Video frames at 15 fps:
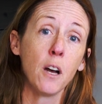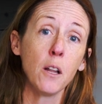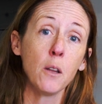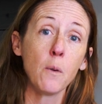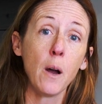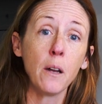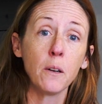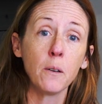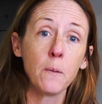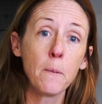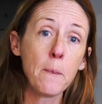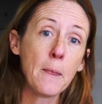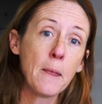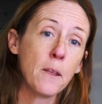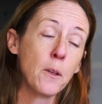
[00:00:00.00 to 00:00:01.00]
Colorado.
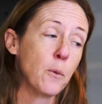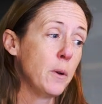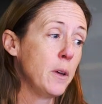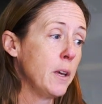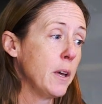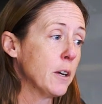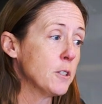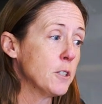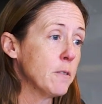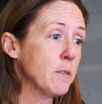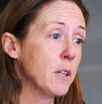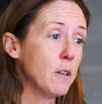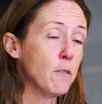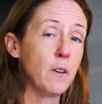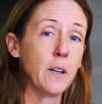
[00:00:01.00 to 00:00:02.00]
We actually have a
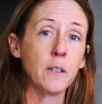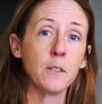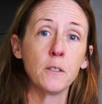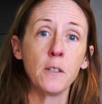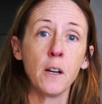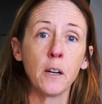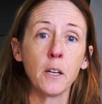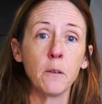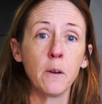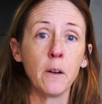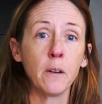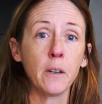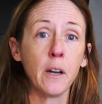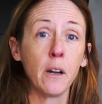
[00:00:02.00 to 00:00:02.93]
lot of vans knocking around